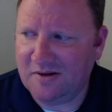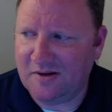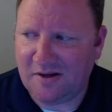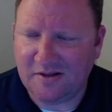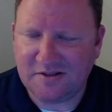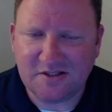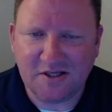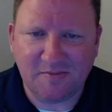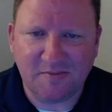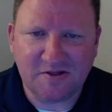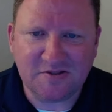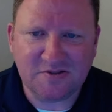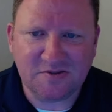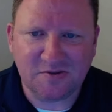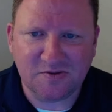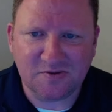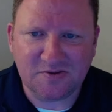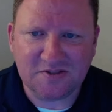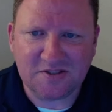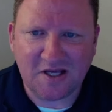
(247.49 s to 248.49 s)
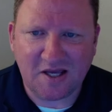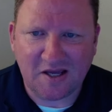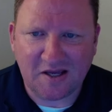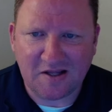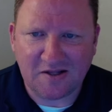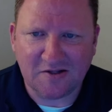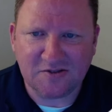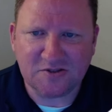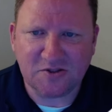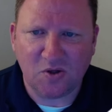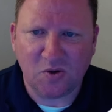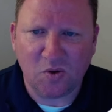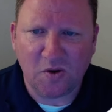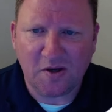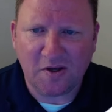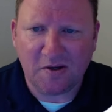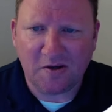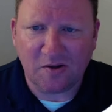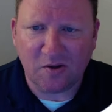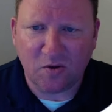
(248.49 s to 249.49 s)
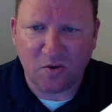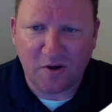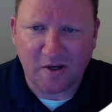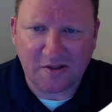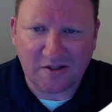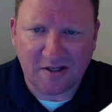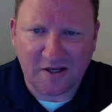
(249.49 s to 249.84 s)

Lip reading: And I tell my students, hey, let's go ahead and create